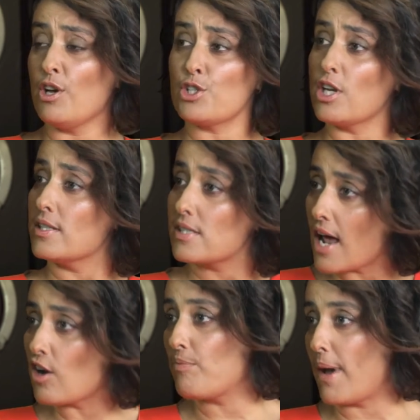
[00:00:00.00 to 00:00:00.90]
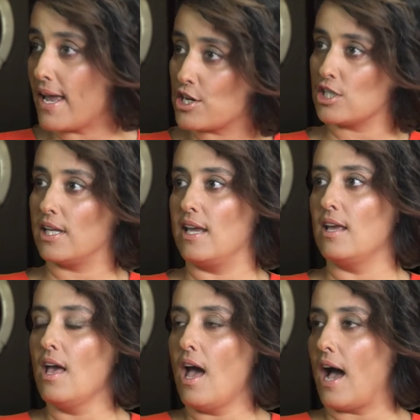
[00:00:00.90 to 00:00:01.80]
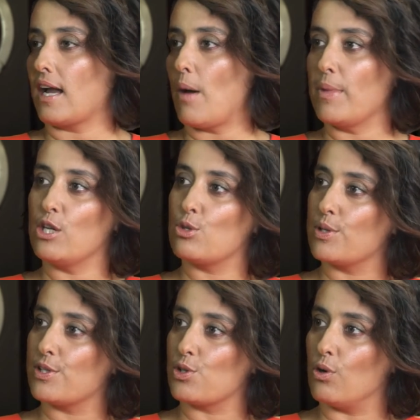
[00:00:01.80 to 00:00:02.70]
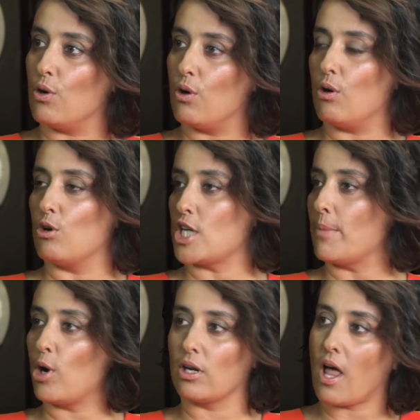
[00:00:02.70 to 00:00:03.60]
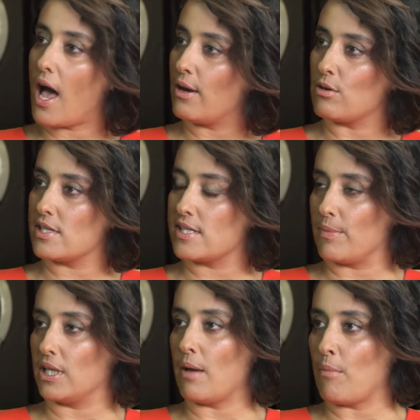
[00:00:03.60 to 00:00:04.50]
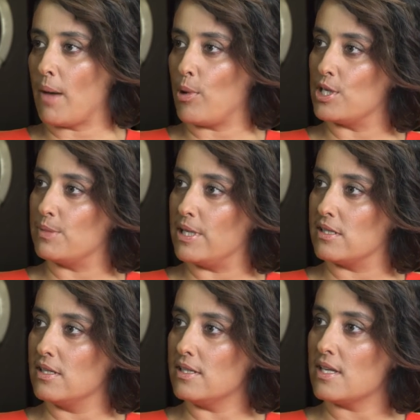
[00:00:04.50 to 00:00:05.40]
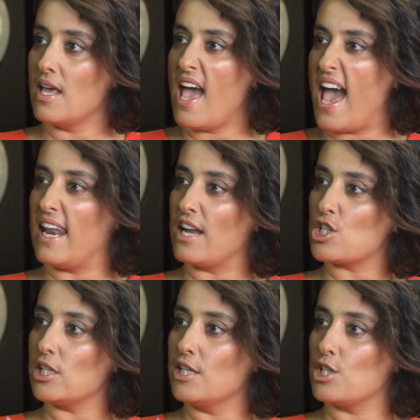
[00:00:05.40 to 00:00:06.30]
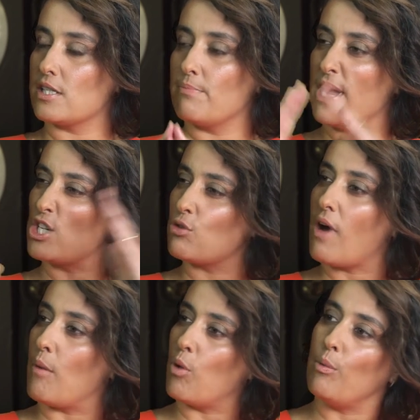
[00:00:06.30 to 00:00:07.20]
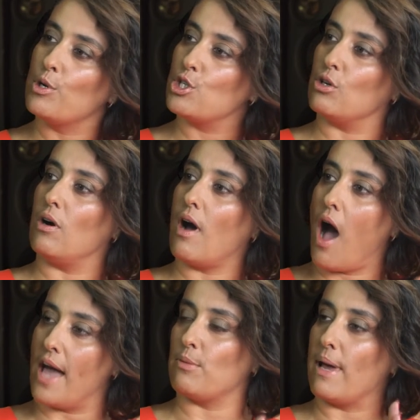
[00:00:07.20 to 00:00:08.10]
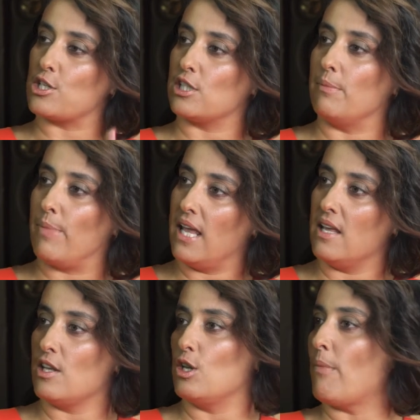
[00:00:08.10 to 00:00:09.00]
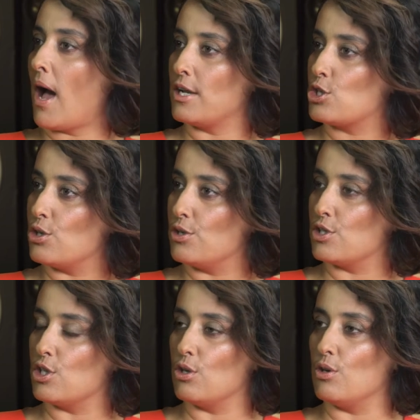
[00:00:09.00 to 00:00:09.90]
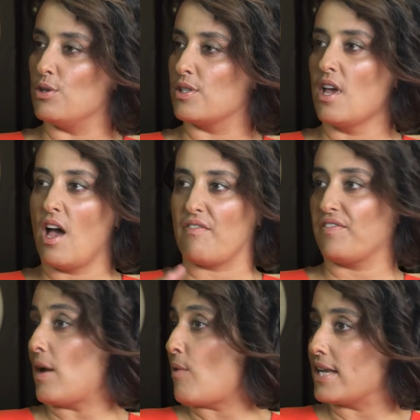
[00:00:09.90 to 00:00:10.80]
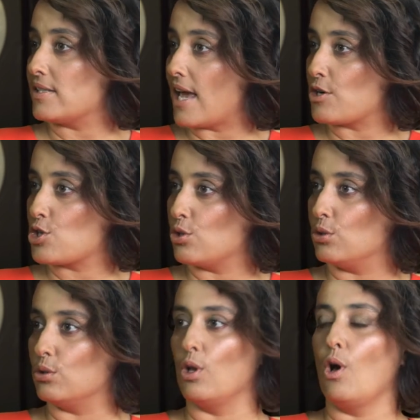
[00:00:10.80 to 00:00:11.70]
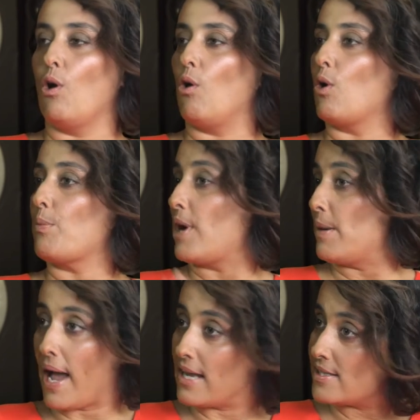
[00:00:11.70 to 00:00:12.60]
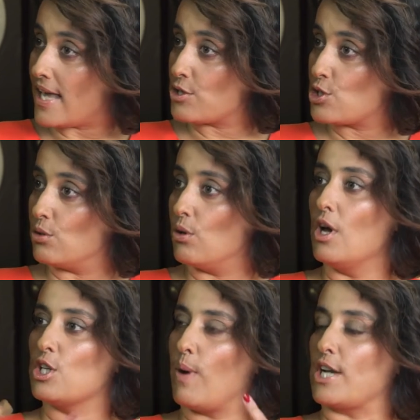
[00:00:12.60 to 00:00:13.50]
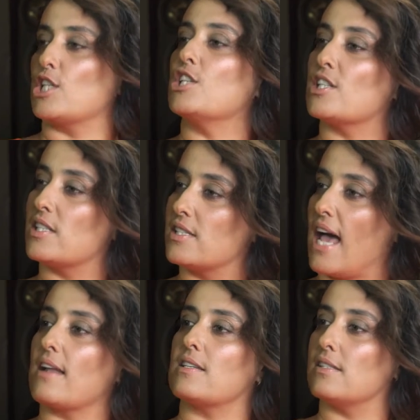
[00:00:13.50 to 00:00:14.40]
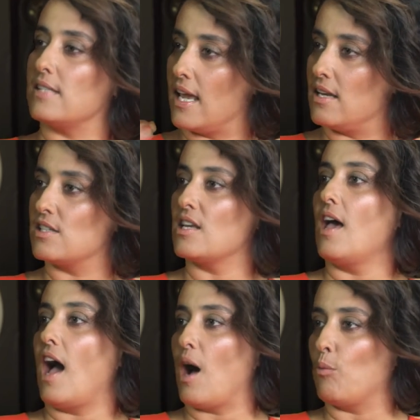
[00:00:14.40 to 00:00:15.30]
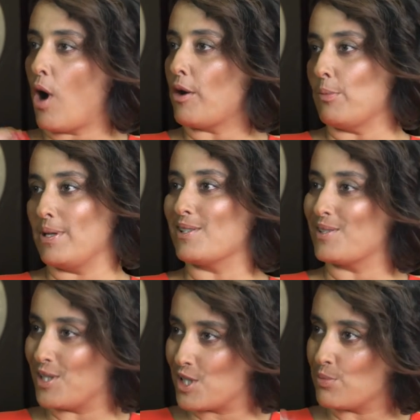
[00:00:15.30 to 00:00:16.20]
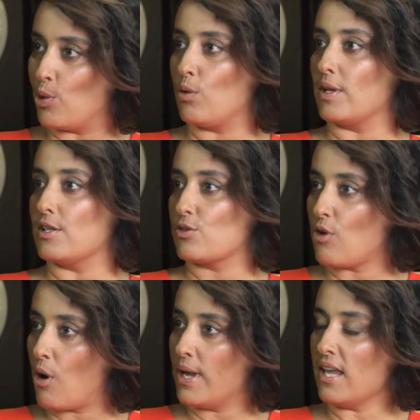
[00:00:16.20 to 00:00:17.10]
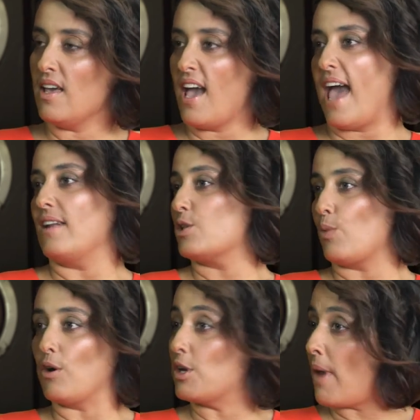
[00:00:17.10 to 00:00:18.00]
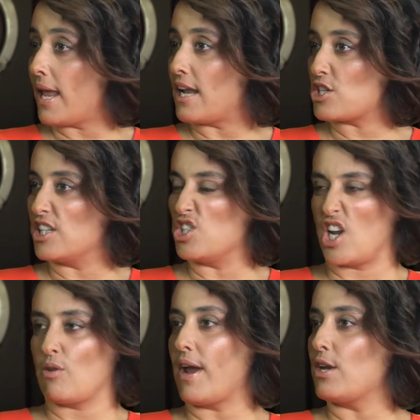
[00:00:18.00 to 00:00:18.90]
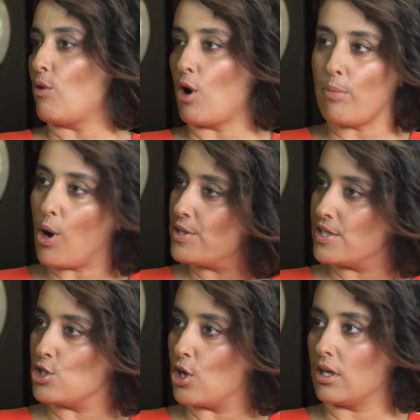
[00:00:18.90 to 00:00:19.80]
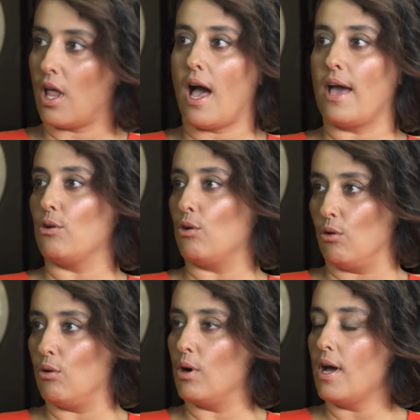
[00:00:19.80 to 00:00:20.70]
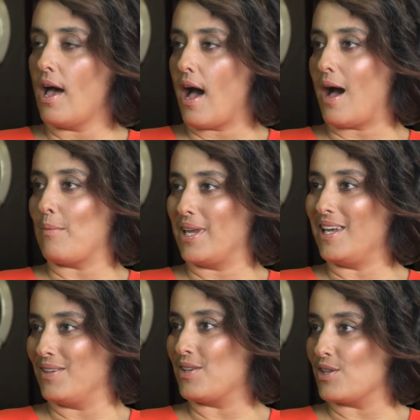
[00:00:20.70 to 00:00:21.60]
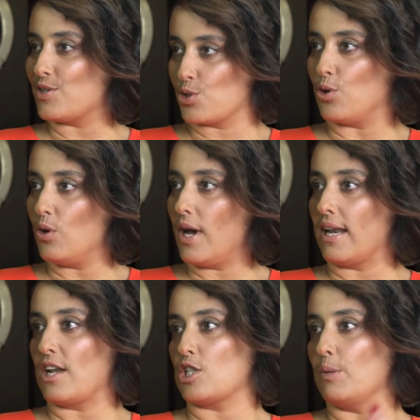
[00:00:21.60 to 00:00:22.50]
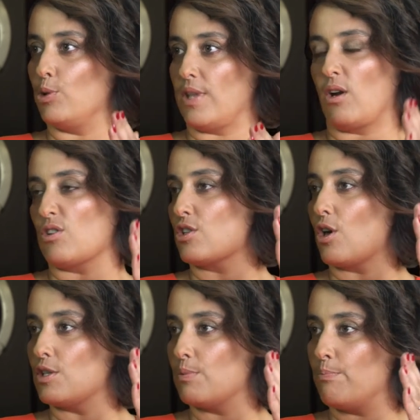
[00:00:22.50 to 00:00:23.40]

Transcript: So you can start off by actually coming into a store or jump online onto something like My Post Business and actually just measure up what would your item actually be, and then you might choose to use a flat rate satchel or a prepaid satchel to actually just start to send while your business is small and is growing. And as well, you might actually generate your own postage online or in the store and actually put that onto those